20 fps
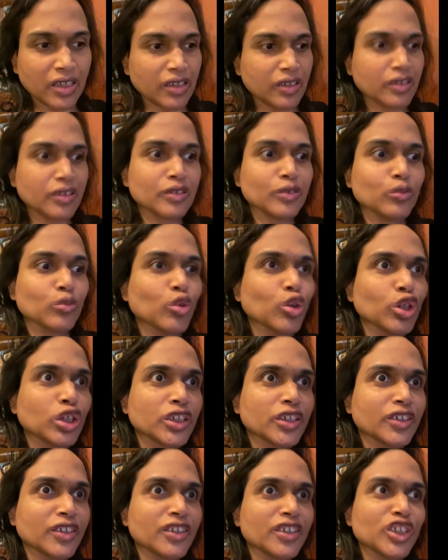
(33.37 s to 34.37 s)
just
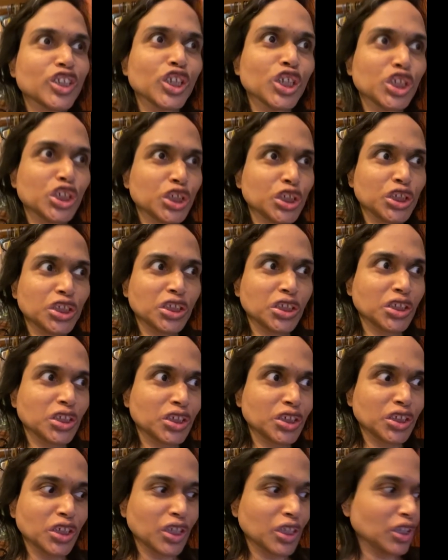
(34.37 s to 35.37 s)
wash the
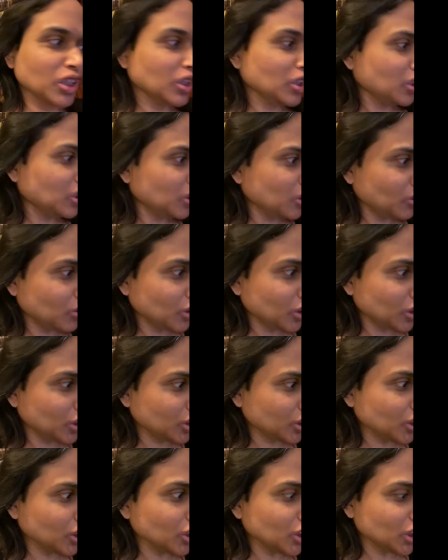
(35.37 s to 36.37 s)
dishes, which
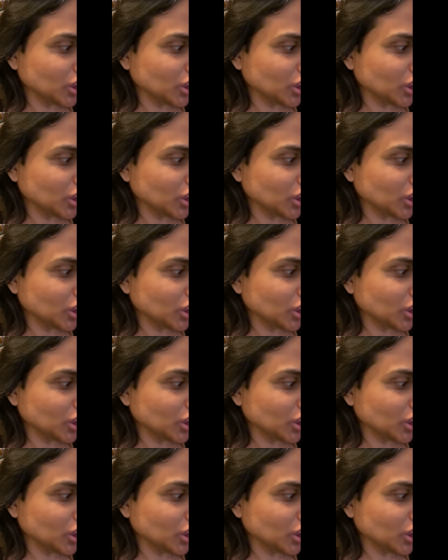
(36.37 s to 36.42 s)
I